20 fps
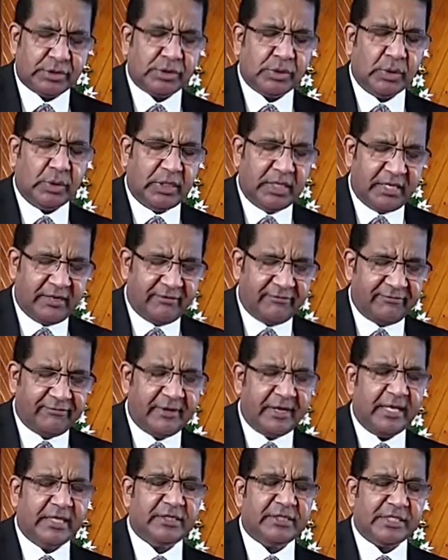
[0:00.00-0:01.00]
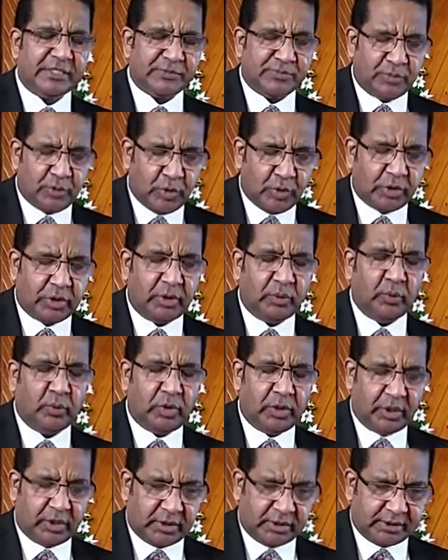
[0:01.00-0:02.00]
to live in this broken
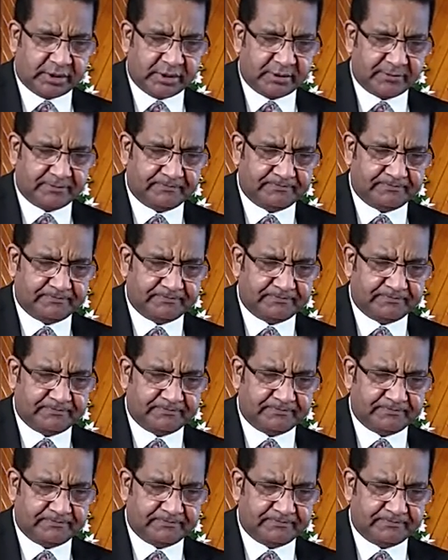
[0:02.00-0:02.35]
world.